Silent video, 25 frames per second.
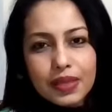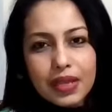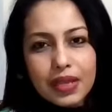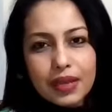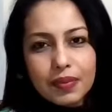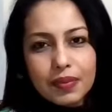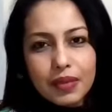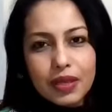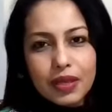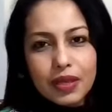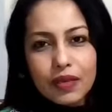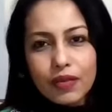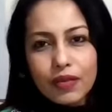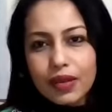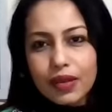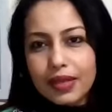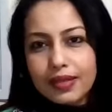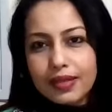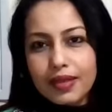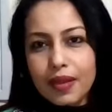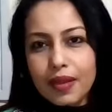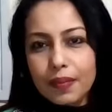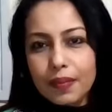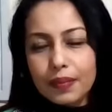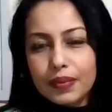let me give an
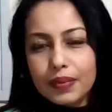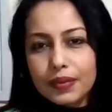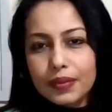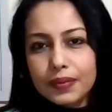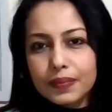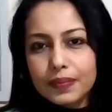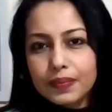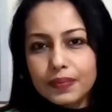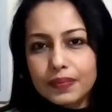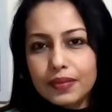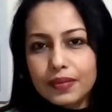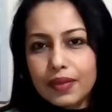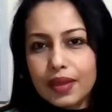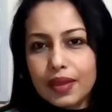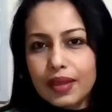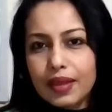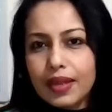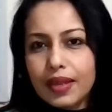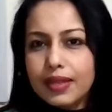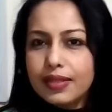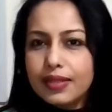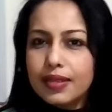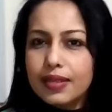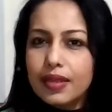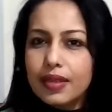example.
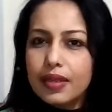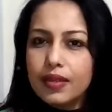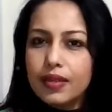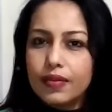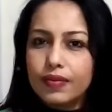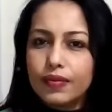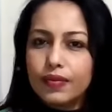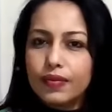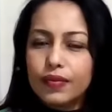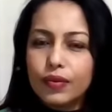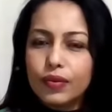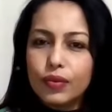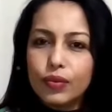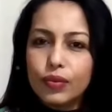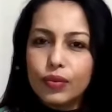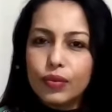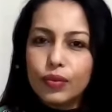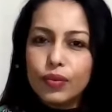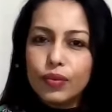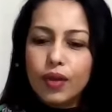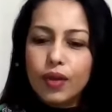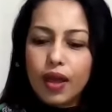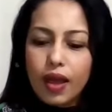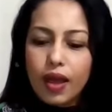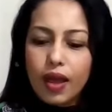Let's say if
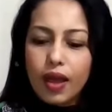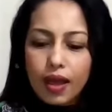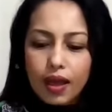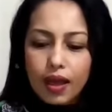you